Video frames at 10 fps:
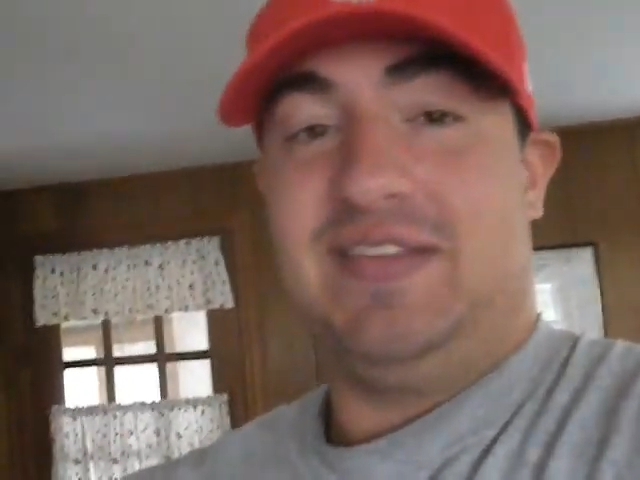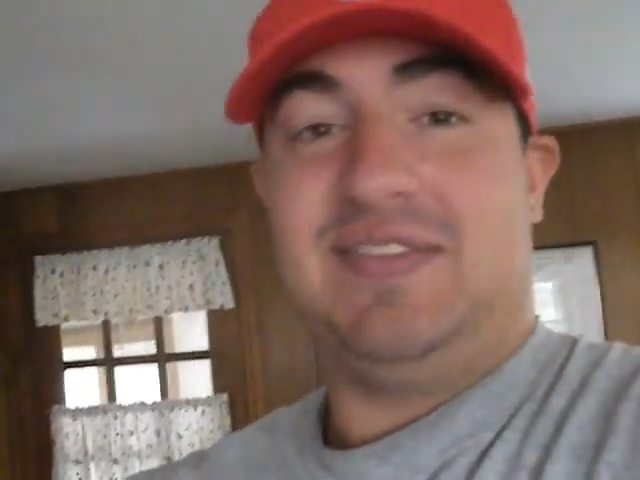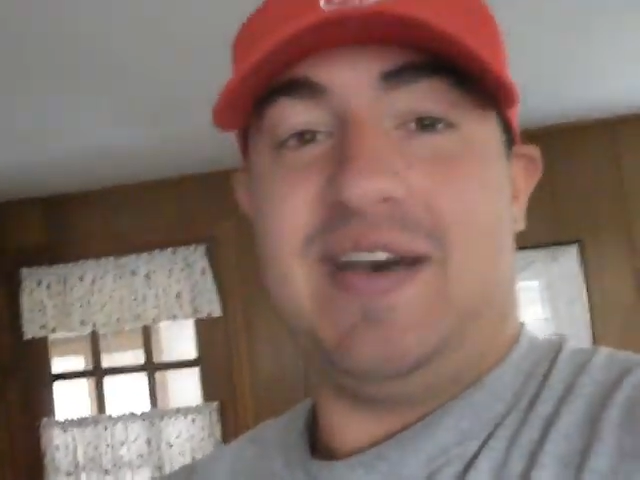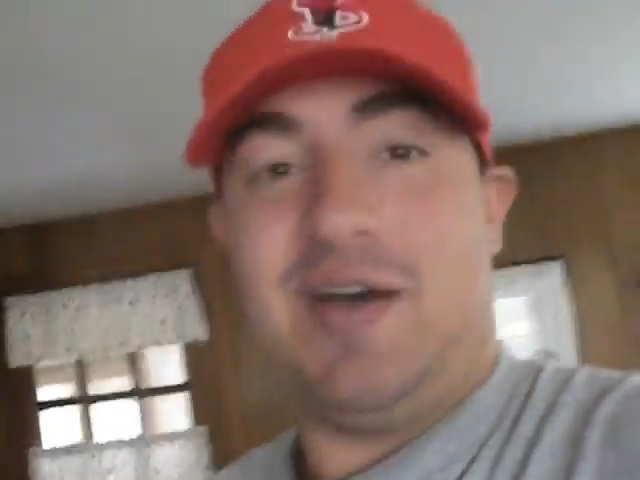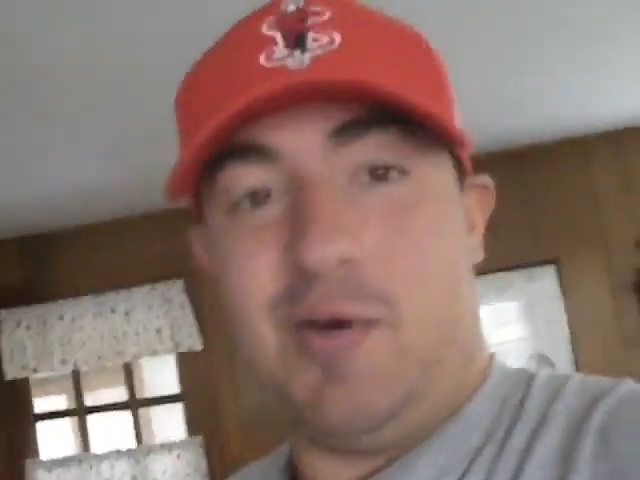this.
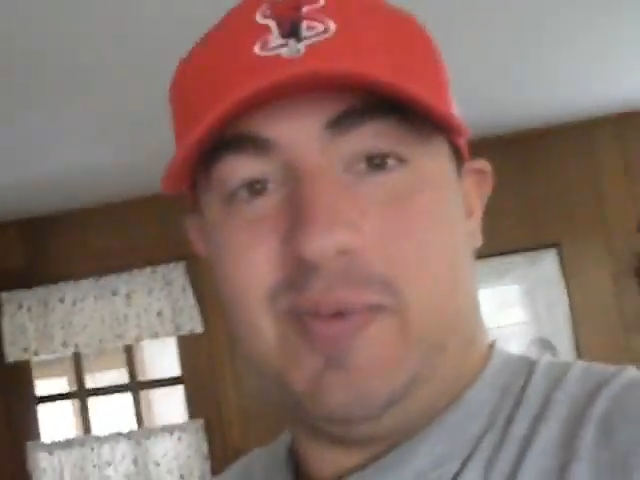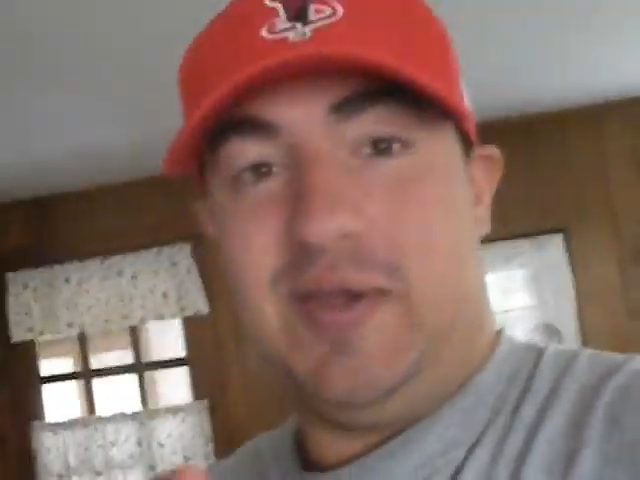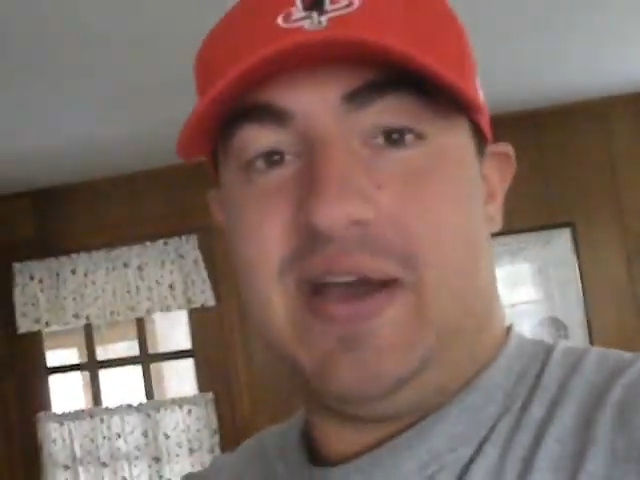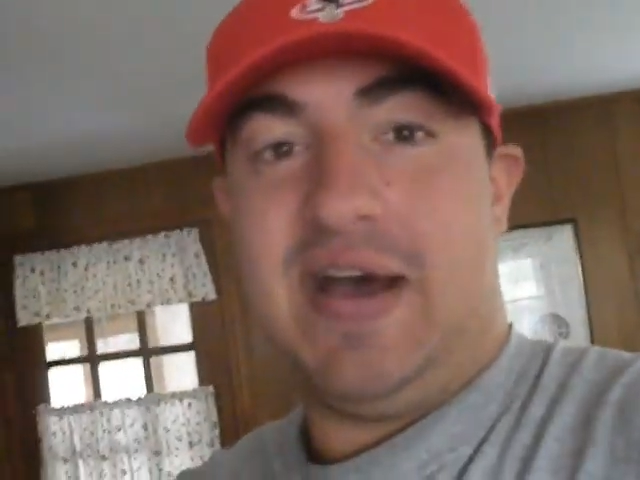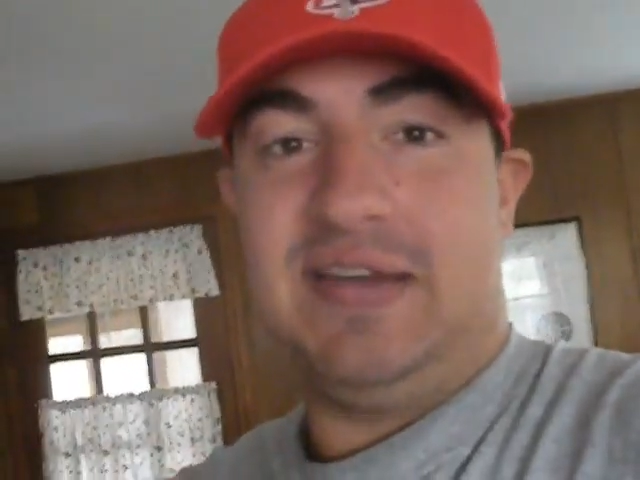I hope
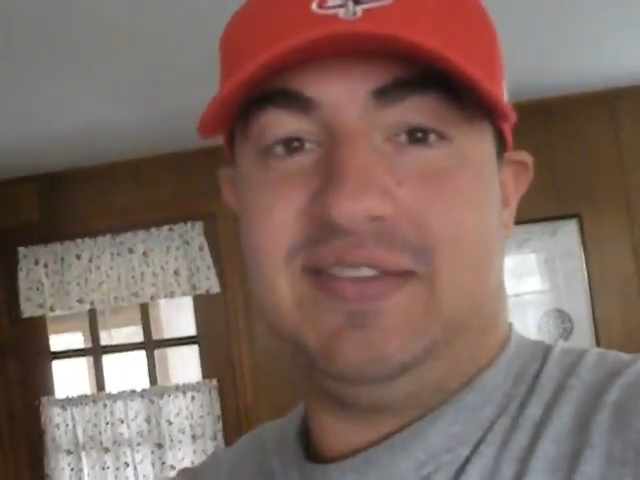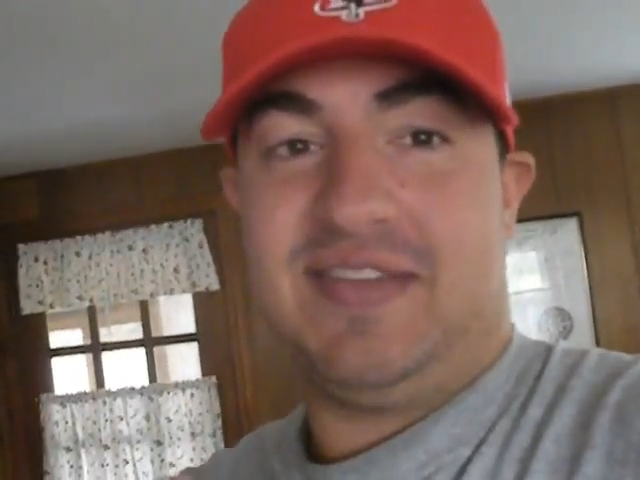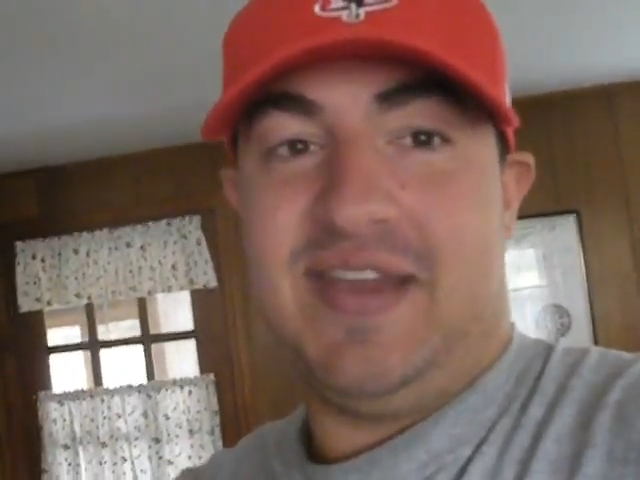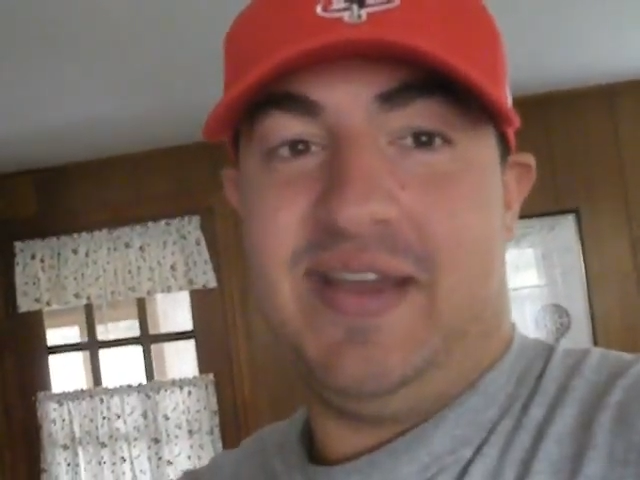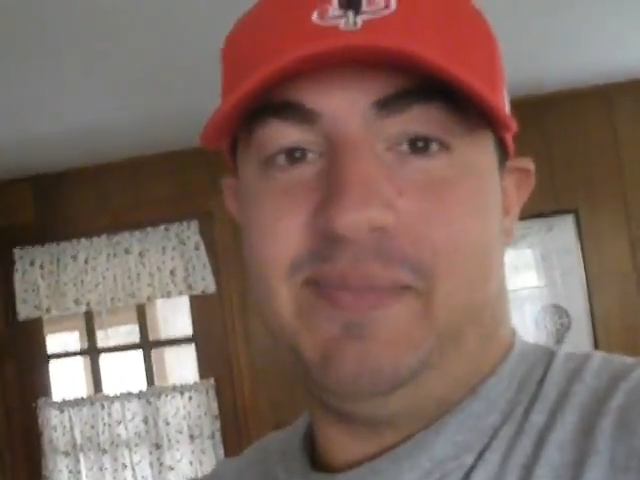you guys
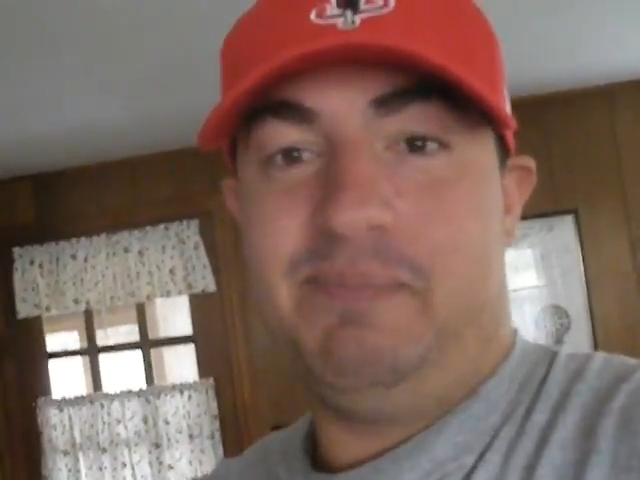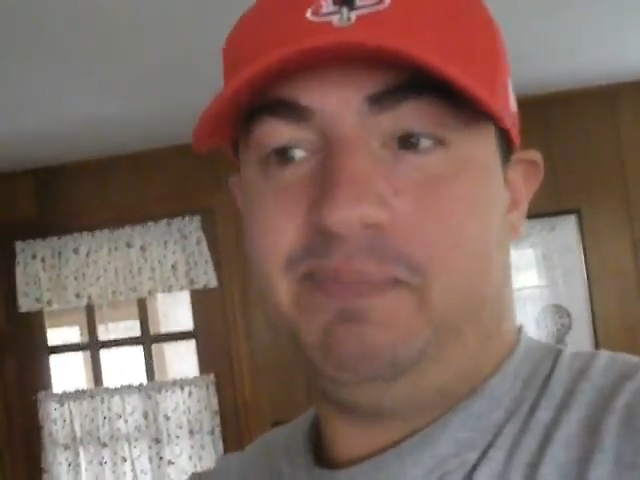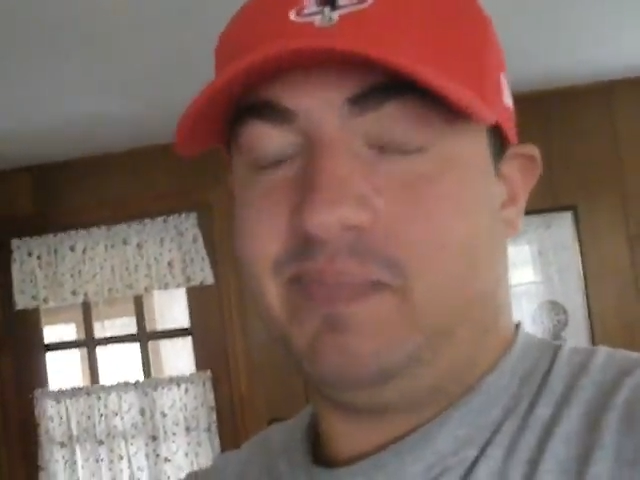did.